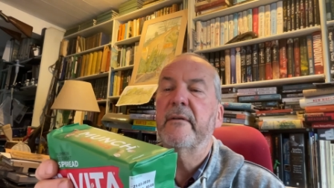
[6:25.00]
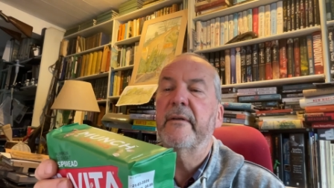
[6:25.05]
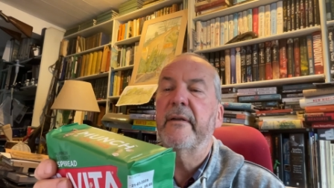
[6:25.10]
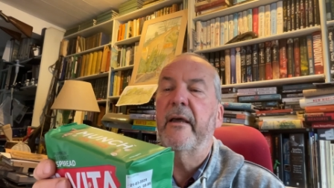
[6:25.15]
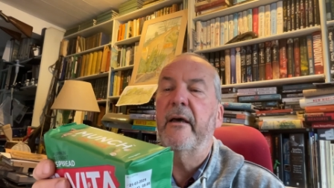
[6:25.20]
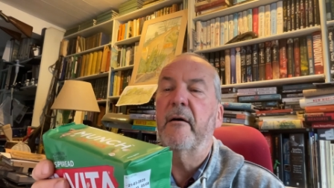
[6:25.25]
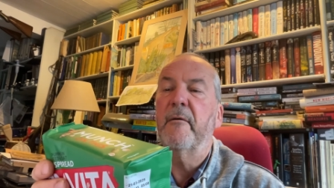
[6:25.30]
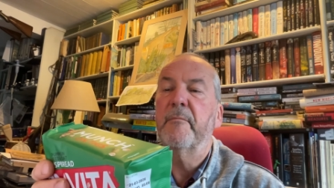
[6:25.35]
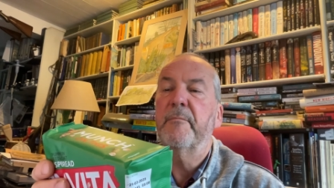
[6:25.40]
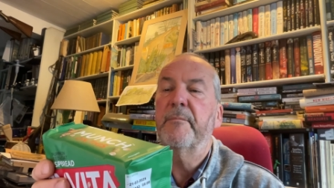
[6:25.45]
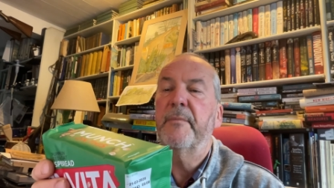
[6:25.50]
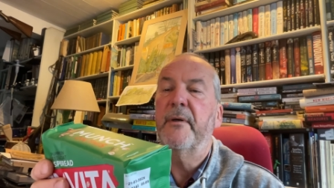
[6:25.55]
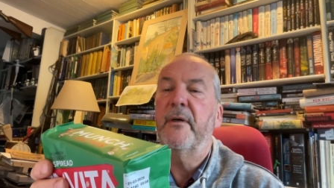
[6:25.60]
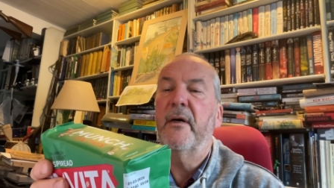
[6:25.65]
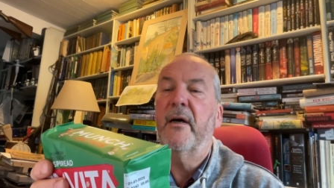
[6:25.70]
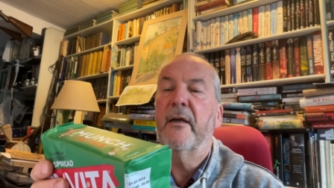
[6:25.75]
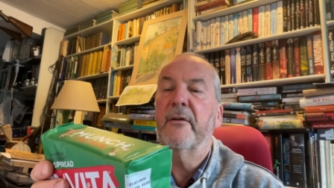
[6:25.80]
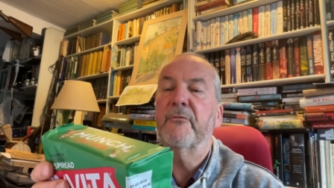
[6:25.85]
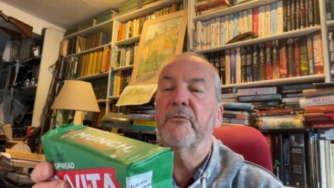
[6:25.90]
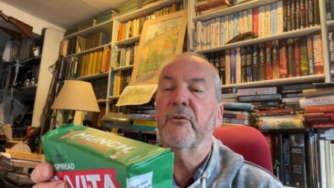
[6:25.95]
Now, per
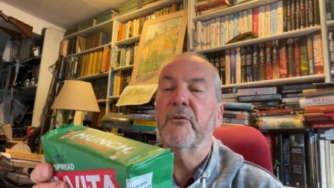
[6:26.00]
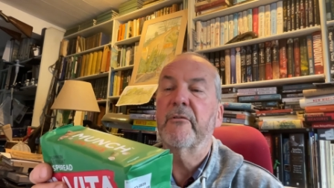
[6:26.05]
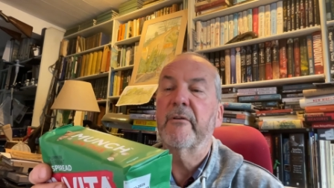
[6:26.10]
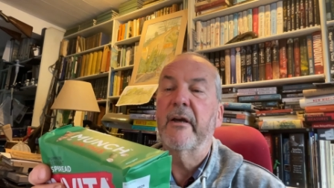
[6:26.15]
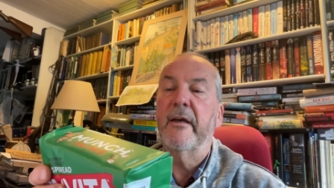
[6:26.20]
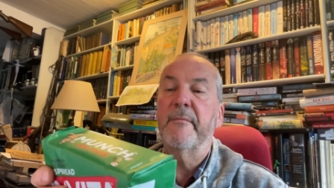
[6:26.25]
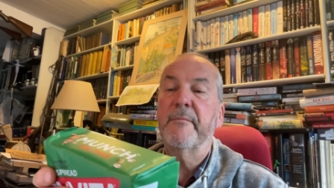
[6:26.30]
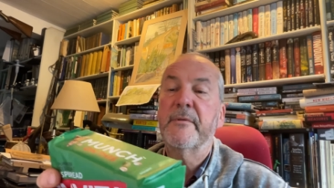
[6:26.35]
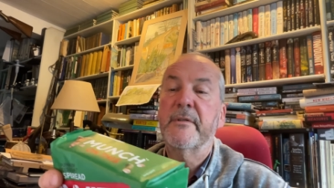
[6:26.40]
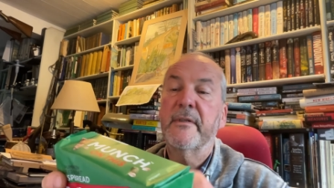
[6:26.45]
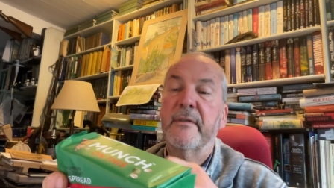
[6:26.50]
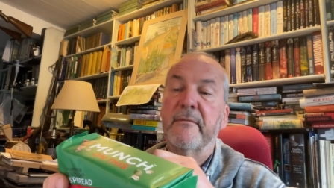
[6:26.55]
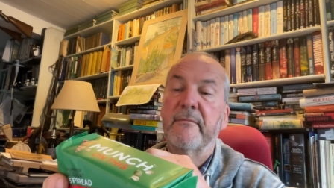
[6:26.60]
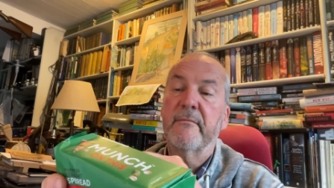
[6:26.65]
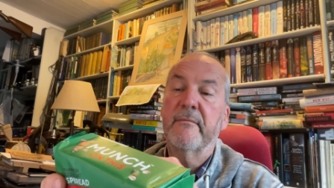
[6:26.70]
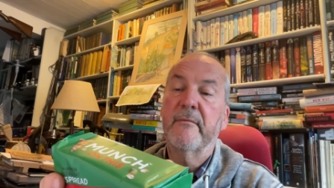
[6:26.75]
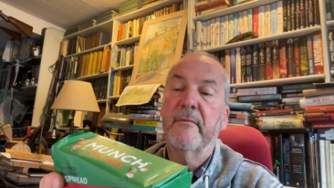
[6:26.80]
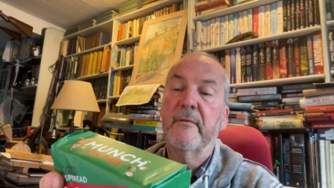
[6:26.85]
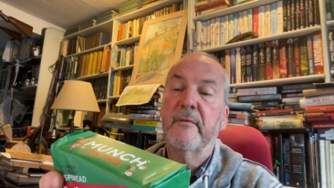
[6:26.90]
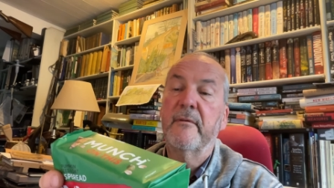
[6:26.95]
100 grams,
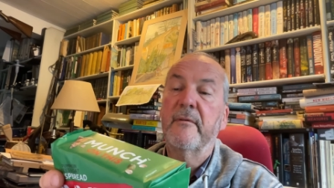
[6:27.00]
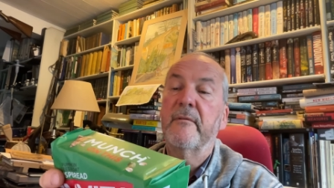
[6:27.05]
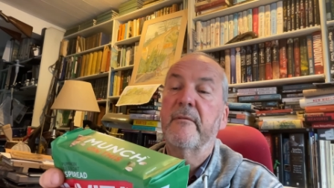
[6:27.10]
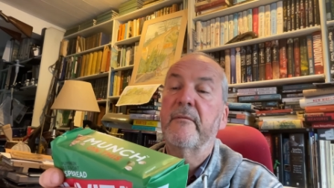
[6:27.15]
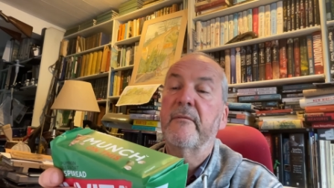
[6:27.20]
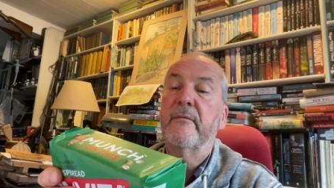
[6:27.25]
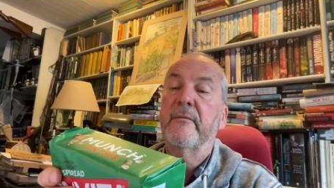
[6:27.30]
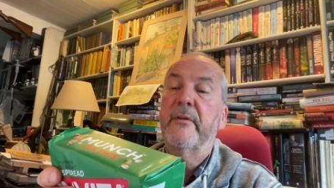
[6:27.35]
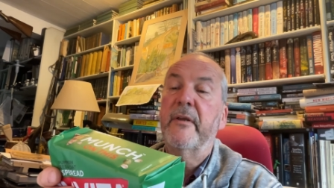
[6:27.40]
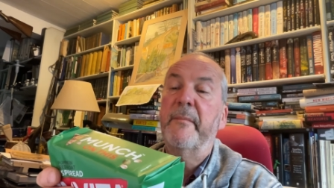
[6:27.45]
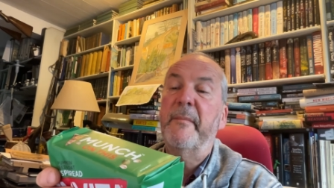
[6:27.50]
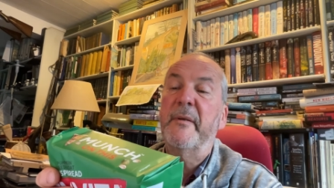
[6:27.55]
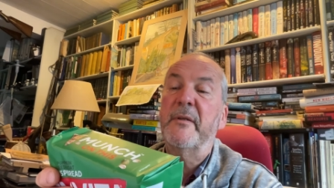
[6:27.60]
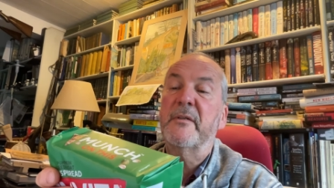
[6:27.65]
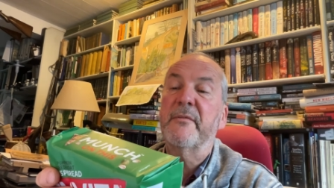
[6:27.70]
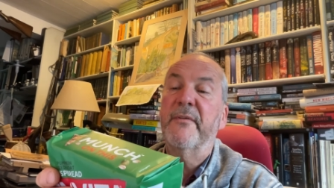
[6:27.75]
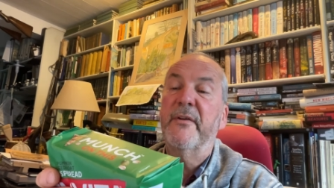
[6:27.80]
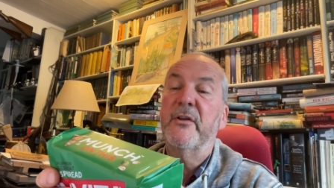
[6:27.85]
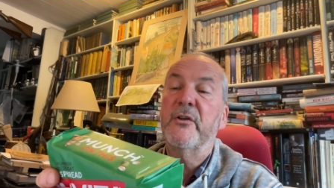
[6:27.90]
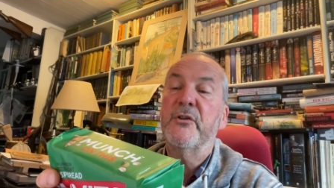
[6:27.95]
the amount
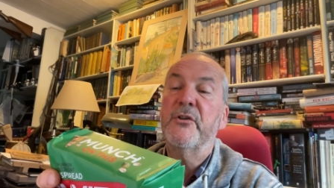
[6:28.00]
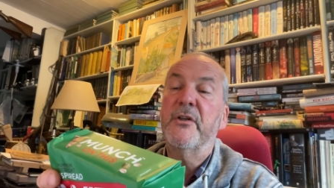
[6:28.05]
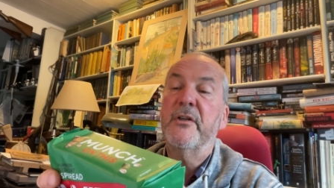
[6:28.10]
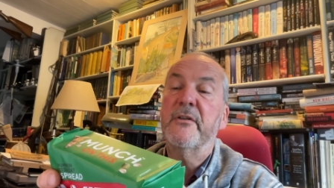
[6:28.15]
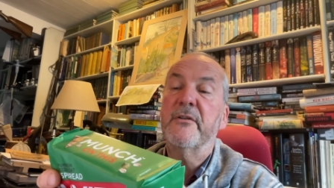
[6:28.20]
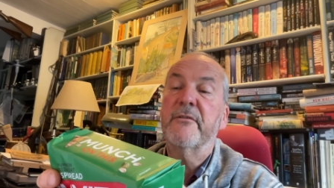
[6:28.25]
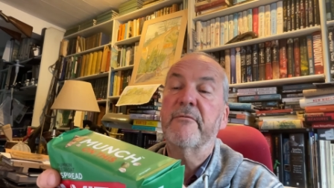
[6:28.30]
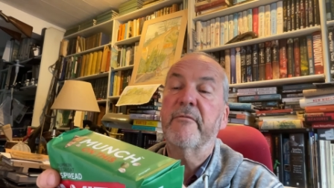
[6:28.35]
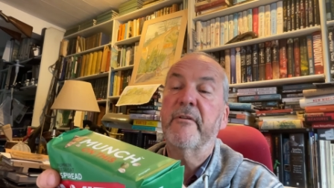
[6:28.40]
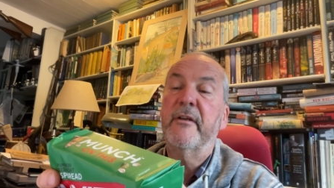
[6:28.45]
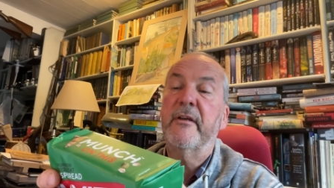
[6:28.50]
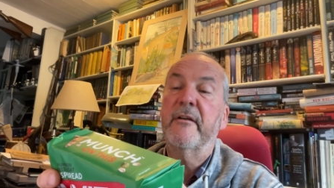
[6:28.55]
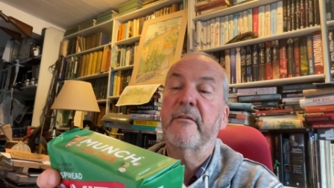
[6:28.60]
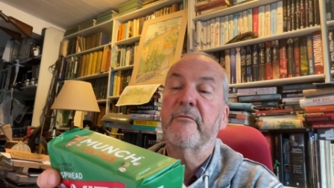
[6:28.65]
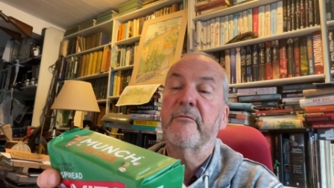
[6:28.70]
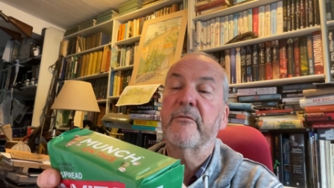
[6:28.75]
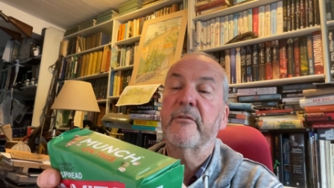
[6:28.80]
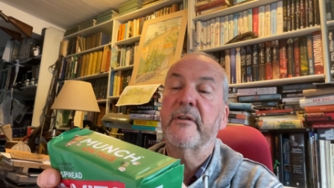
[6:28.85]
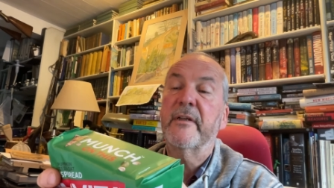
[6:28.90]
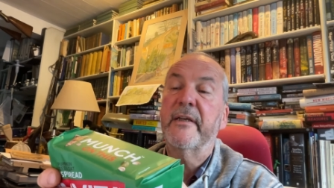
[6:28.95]
of energy is
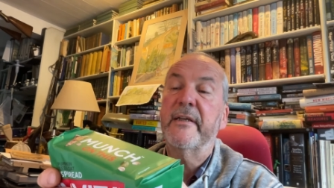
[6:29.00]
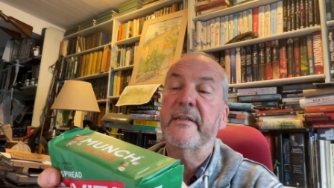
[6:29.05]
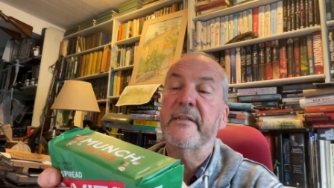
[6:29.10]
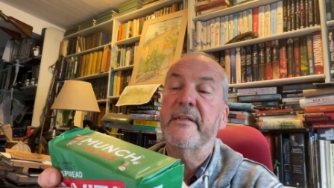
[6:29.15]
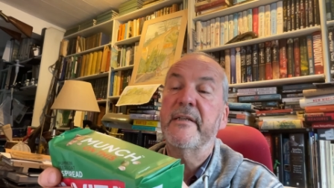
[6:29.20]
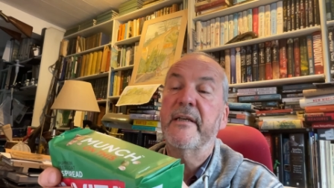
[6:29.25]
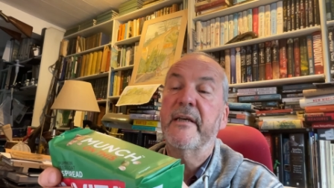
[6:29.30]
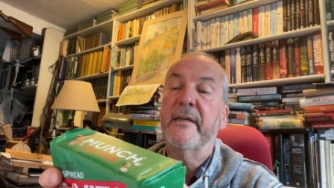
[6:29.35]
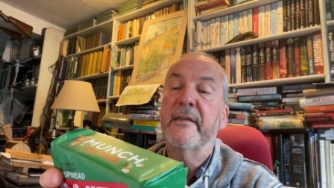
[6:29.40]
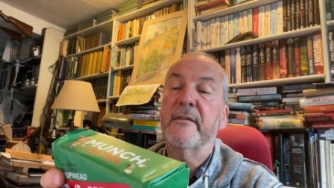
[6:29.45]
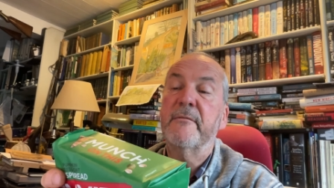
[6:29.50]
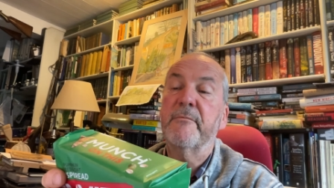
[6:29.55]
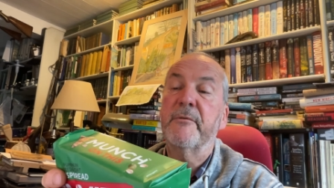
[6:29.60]
388,